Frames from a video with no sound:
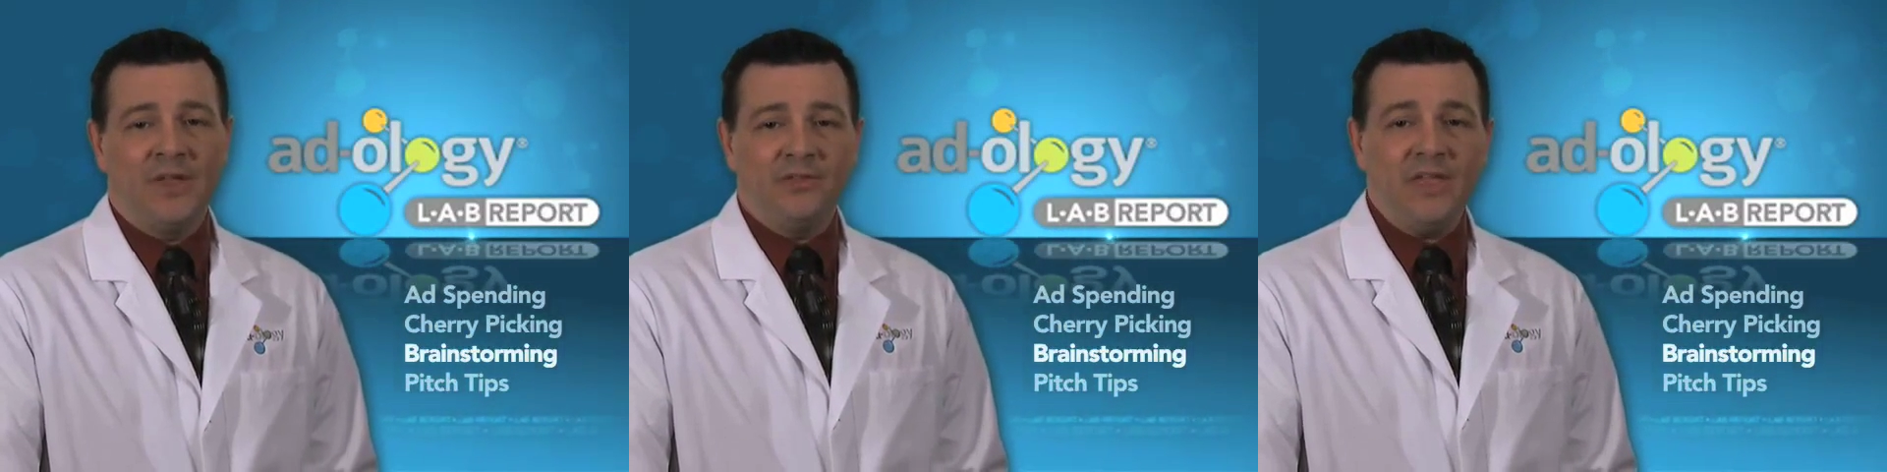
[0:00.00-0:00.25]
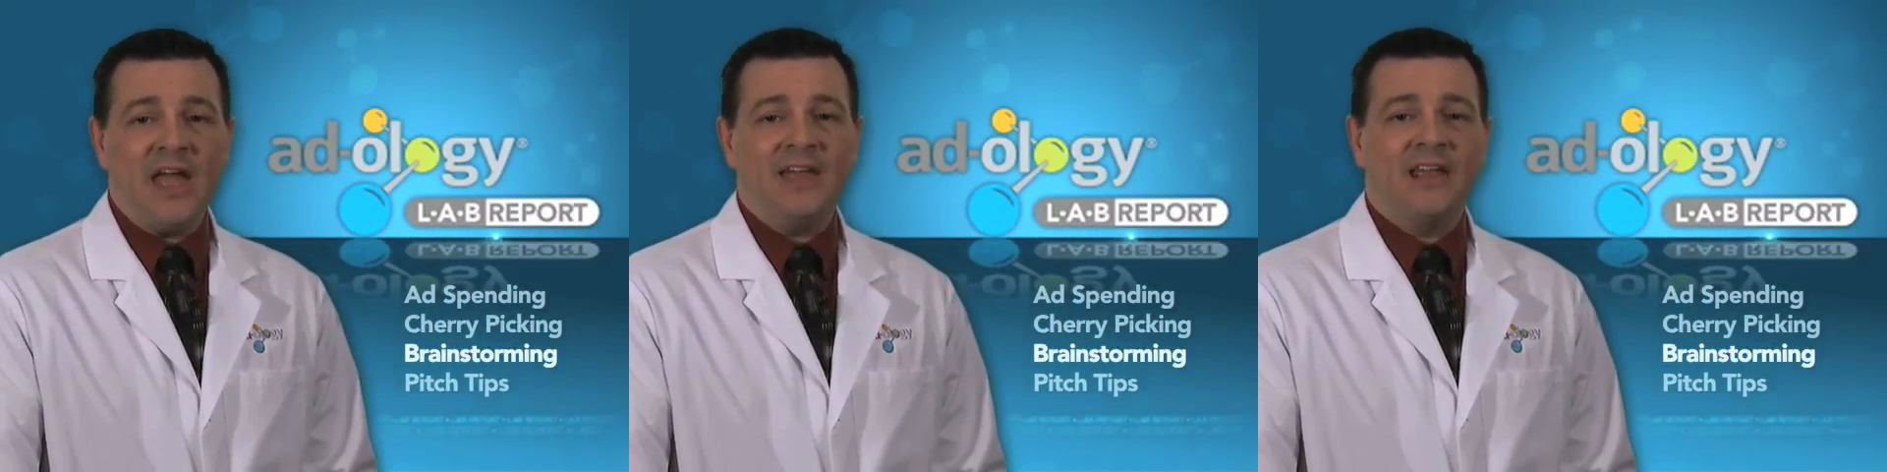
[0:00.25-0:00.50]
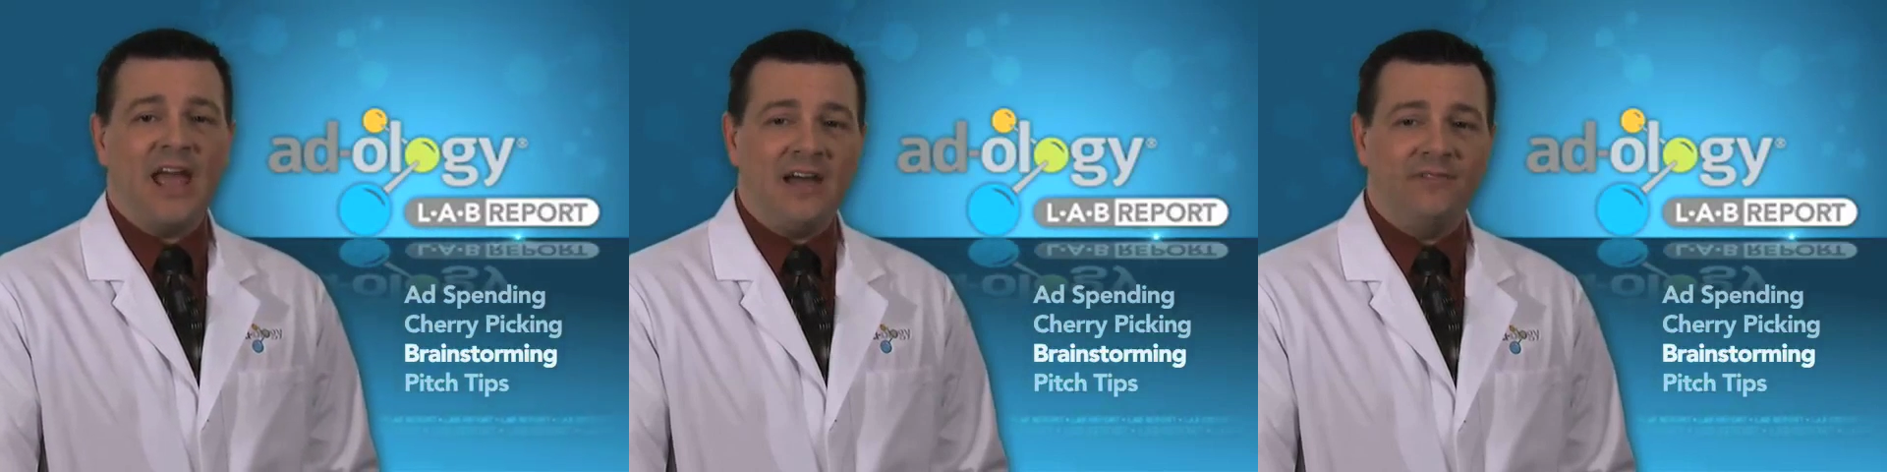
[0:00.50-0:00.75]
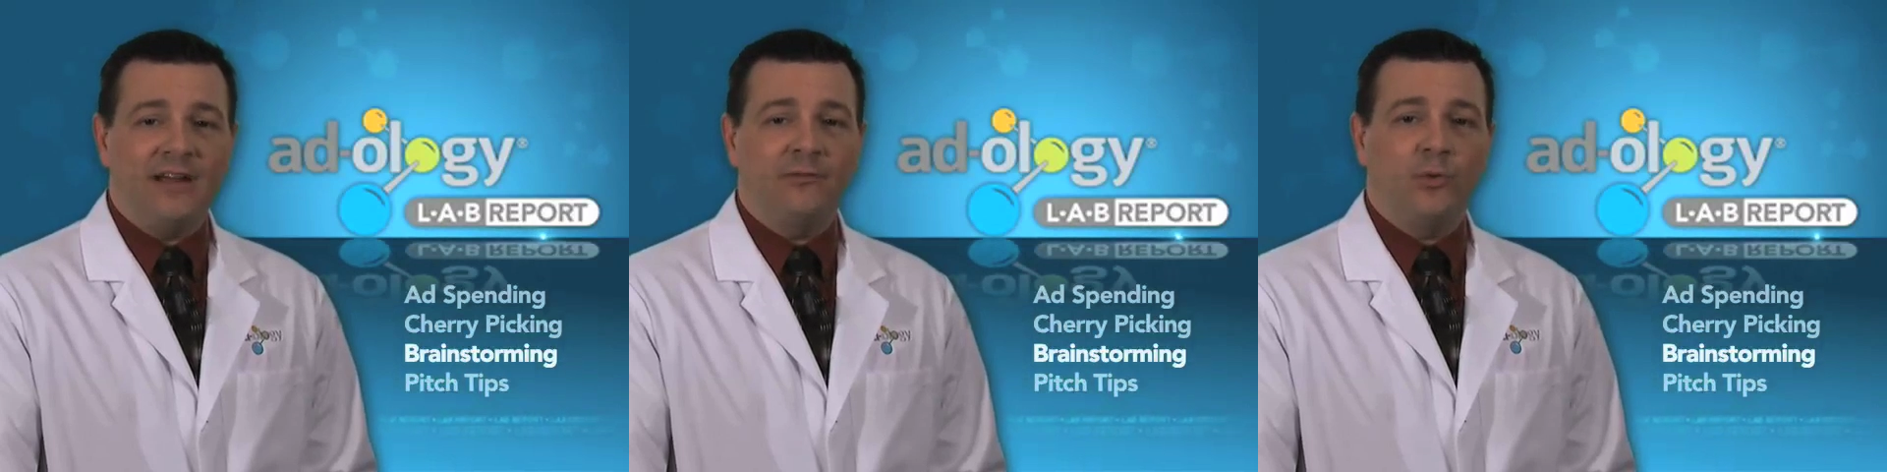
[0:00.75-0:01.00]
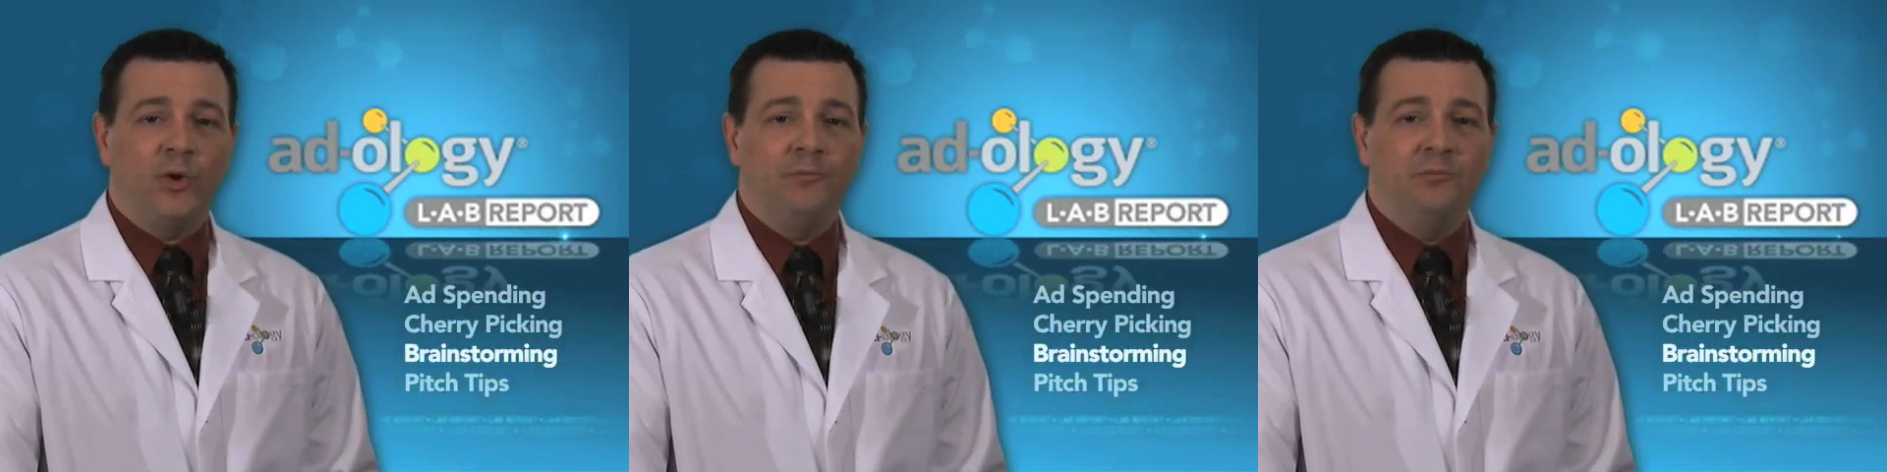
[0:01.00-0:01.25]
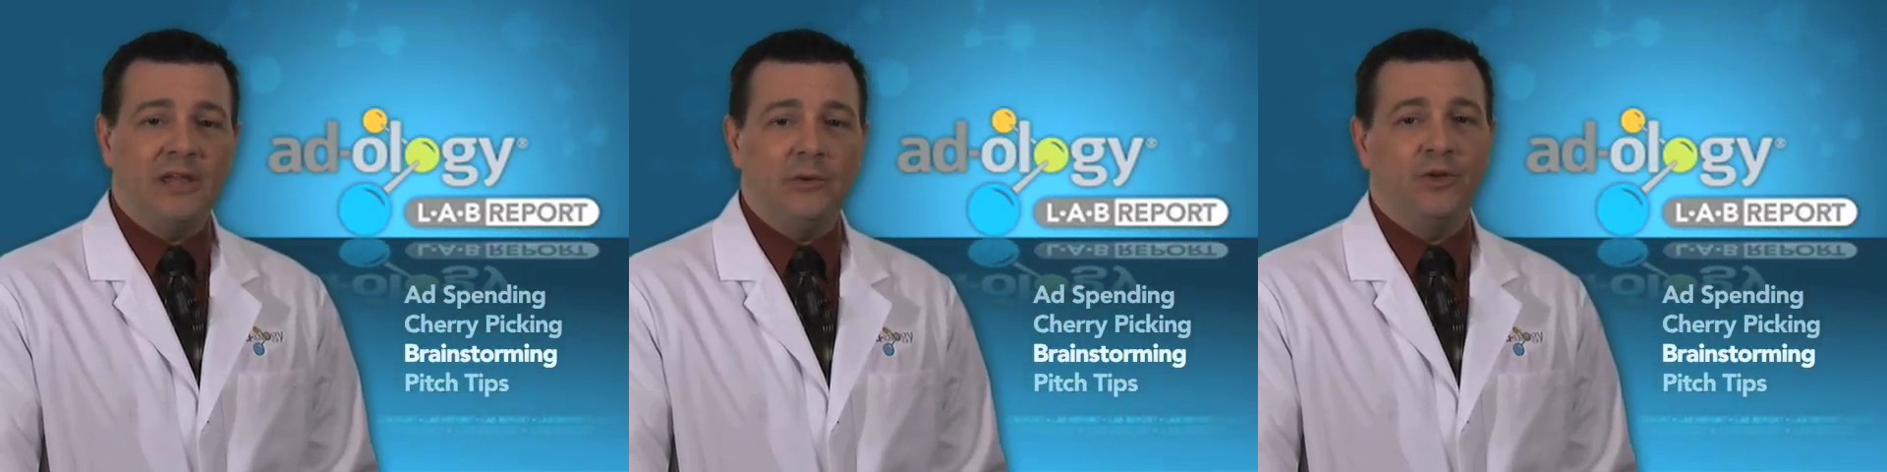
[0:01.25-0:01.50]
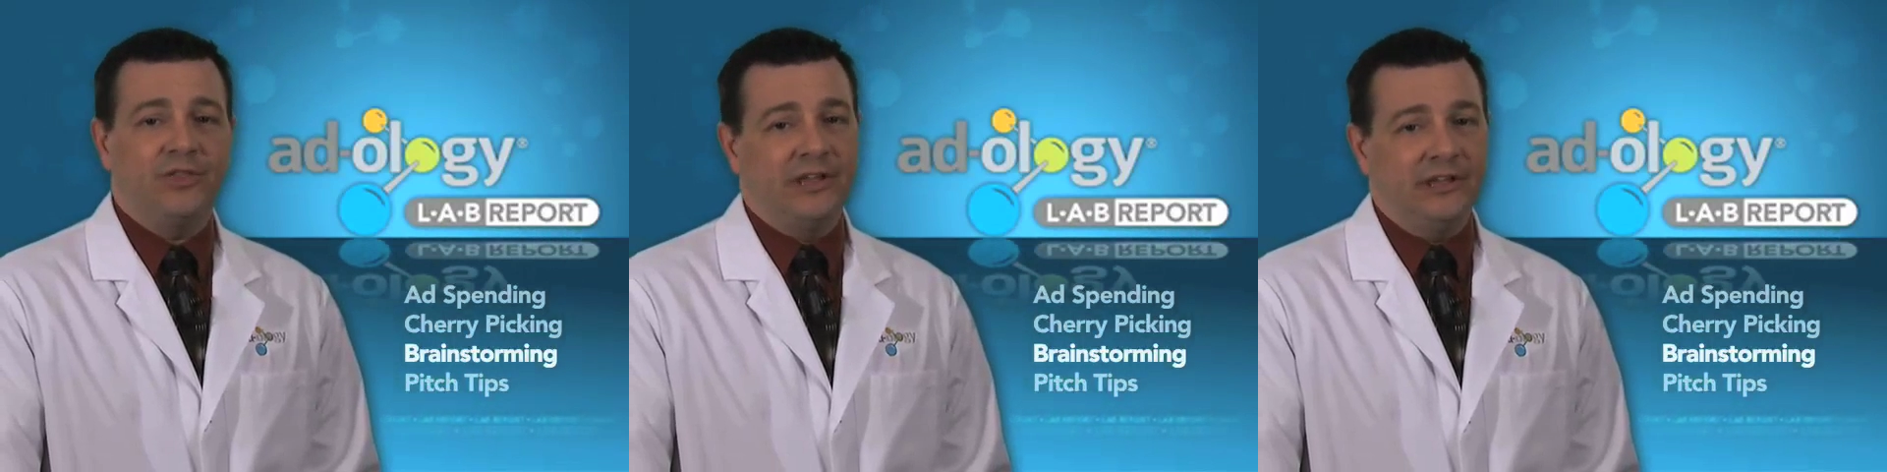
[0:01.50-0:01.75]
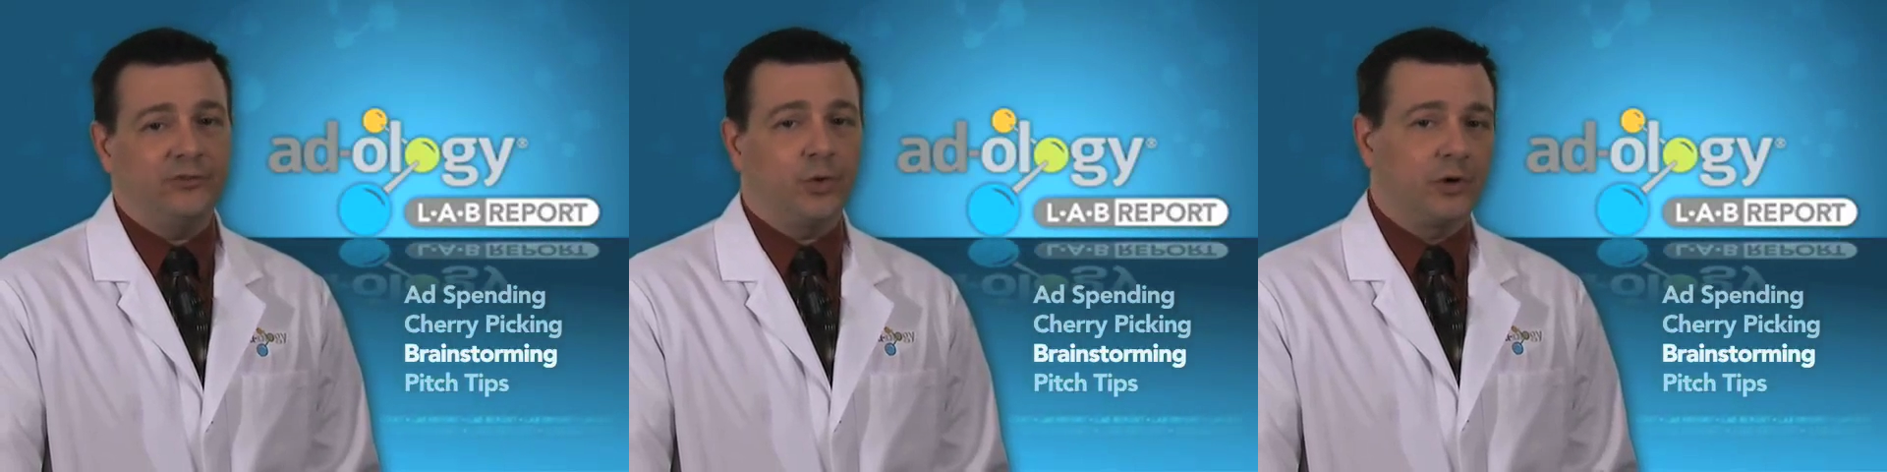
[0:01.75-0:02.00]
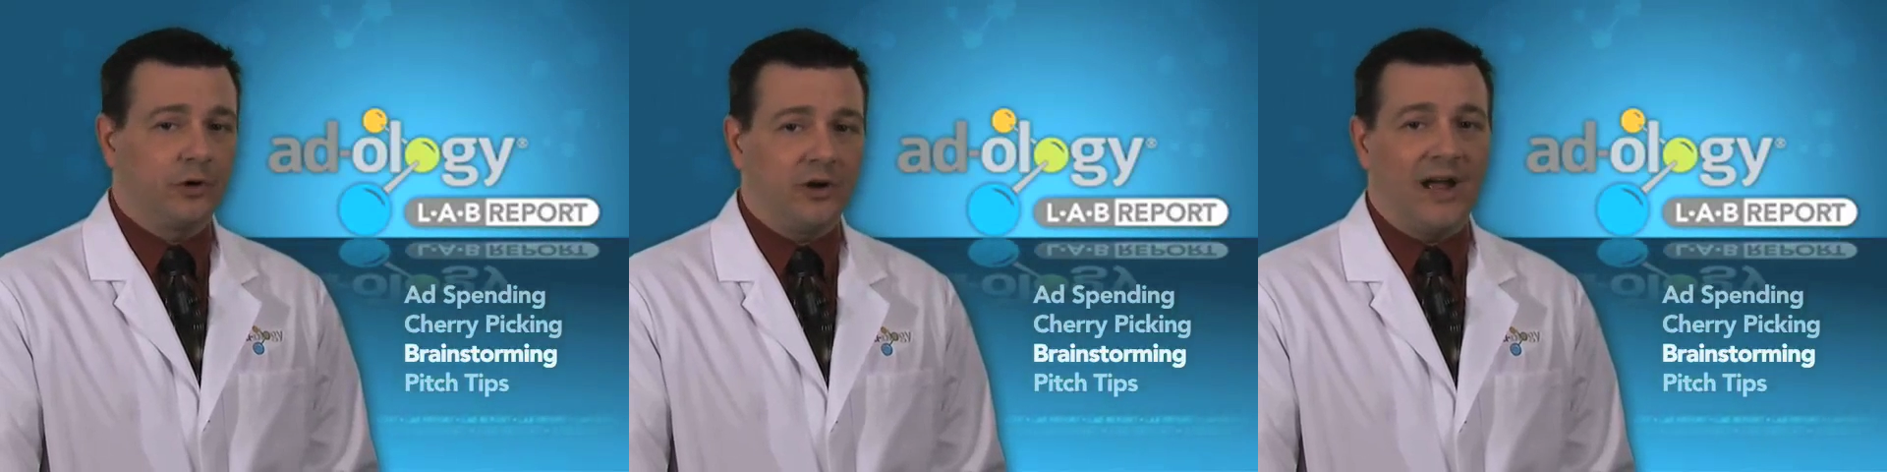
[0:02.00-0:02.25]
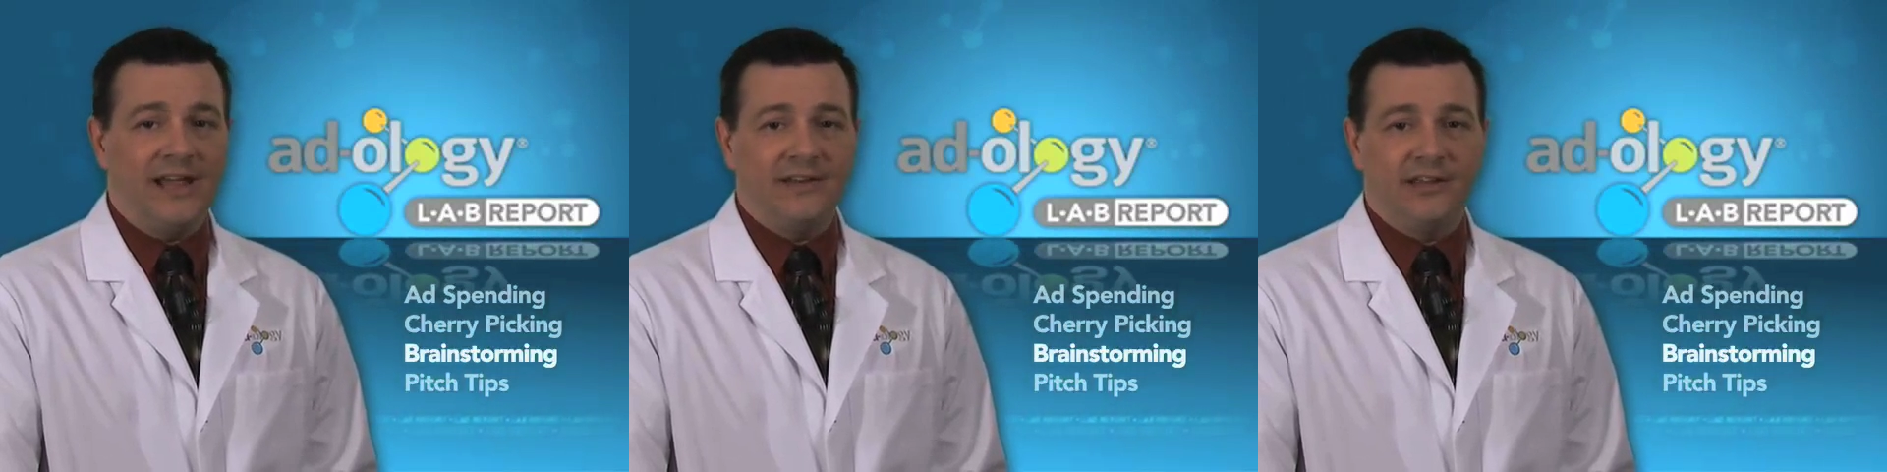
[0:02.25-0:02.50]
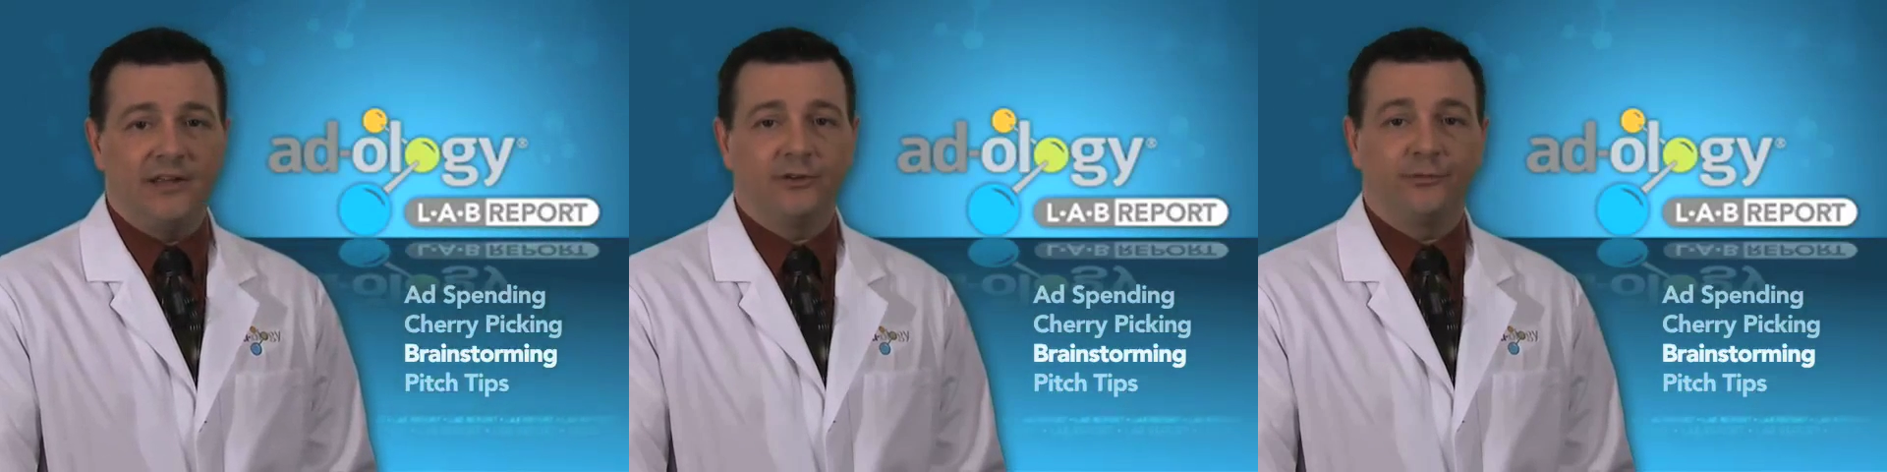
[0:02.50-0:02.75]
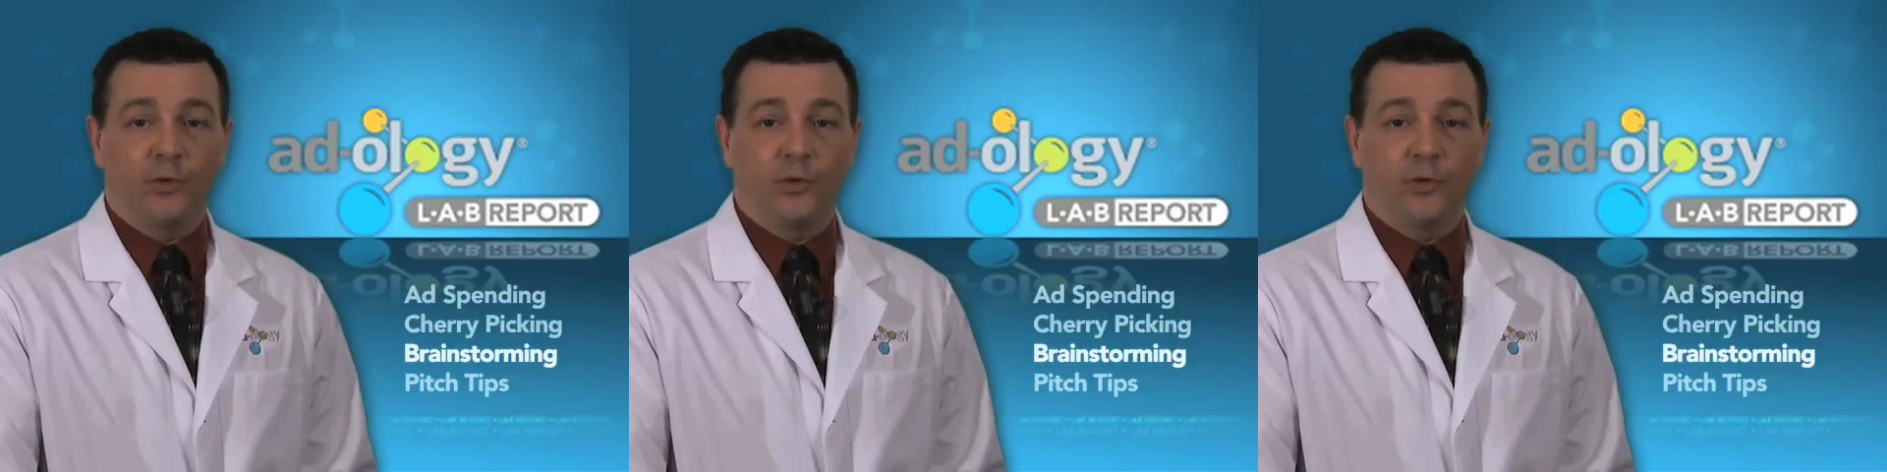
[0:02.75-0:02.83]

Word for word: Then have everyone meet with his or her ideas